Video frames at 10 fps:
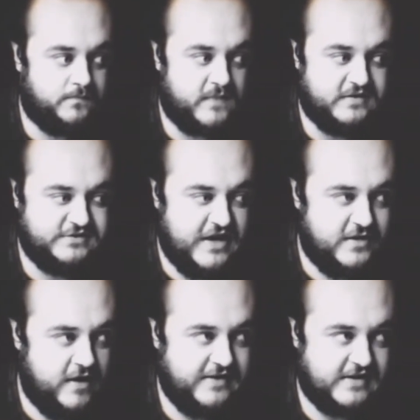gender
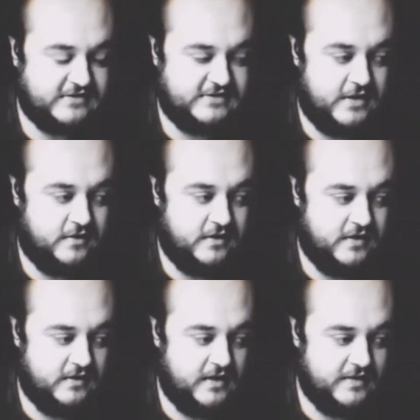identity or anything
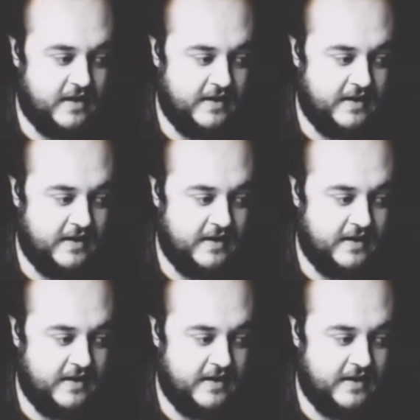like that.